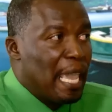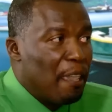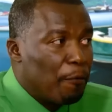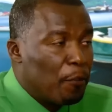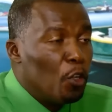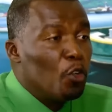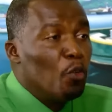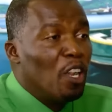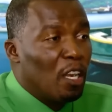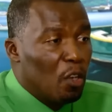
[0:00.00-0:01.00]
If you
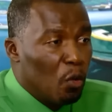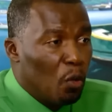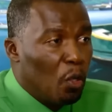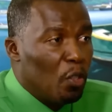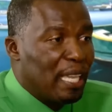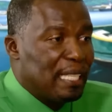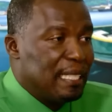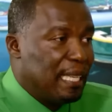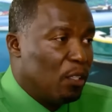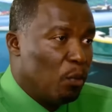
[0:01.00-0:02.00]
do not know, you can
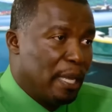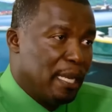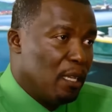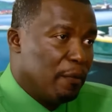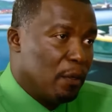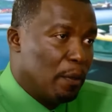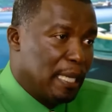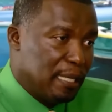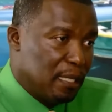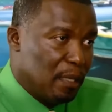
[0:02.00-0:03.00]
take it to any of our
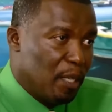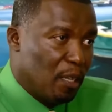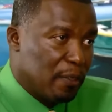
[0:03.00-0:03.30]
ECCB